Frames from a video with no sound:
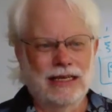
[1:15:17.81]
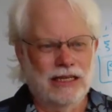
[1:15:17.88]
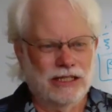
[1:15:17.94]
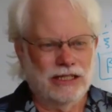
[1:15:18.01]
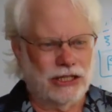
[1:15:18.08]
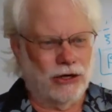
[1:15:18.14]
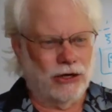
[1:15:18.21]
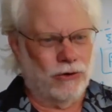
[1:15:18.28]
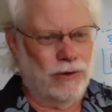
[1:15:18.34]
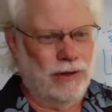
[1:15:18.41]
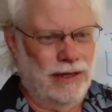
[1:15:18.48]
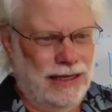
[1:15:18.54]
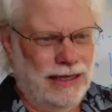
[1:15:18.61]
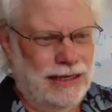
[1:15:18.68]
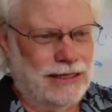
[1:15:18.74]
So
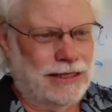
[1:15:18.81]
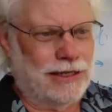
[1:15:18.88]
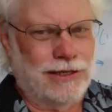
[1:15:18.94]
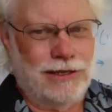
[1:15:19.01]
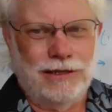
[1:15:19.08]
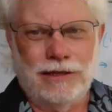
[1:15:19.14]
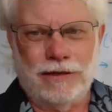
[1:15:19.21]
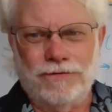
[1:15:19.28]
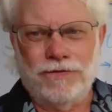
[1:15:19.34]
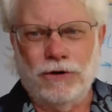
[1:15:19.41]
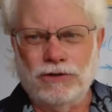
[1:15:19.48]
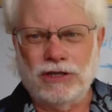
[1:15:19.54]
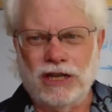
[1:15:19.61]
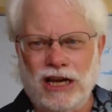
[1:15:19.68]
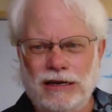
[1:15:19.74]
the
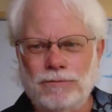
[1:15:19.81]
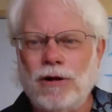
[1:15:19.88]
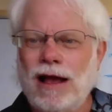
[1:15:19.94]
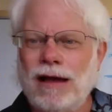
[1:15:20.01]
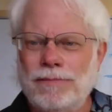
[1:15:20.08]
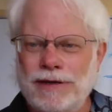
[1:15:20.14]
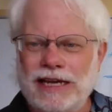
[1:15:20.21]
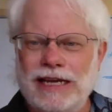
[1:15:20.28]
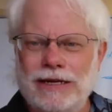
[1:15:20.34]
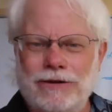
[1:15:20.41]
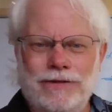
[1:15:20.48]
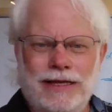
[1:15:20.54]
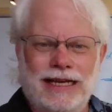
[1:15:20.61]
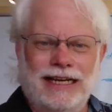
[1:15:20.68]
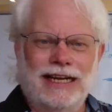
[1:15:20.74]
photon propagator
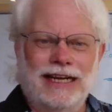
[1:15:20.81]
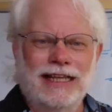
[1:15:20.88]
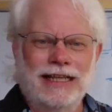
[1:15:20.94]
then